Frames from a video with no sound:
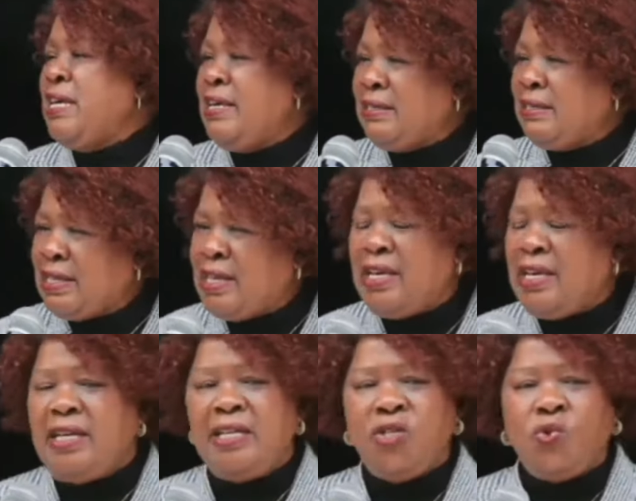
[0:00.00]
is
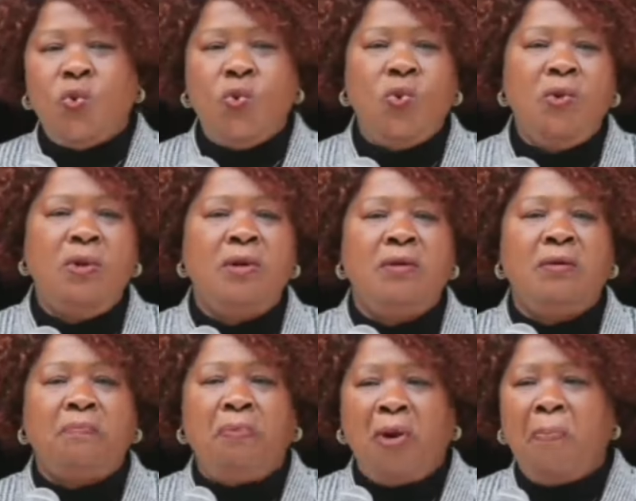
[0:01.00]
key to
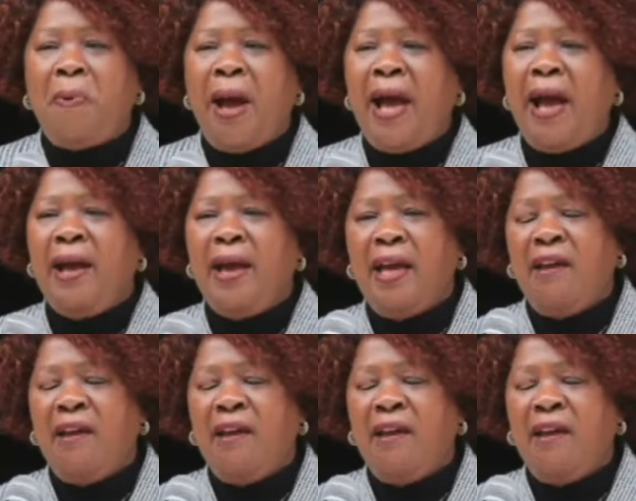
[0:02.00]
proper,